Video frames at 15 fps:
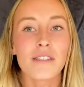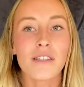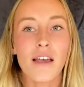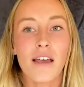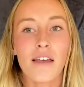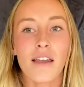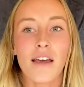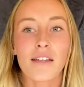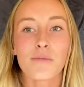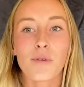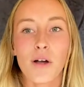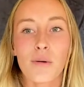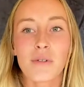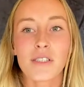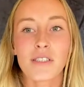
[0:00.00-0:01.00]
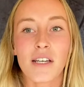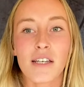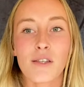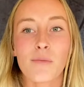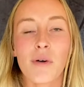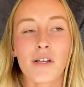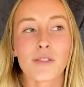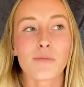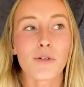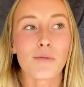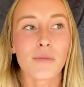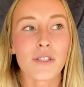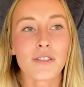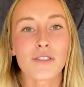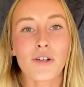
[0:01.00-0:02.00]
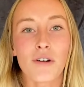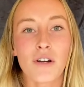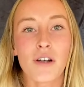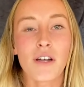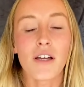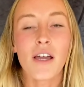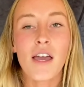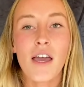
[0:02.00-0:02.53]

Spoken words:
and I'd probably say the best moments are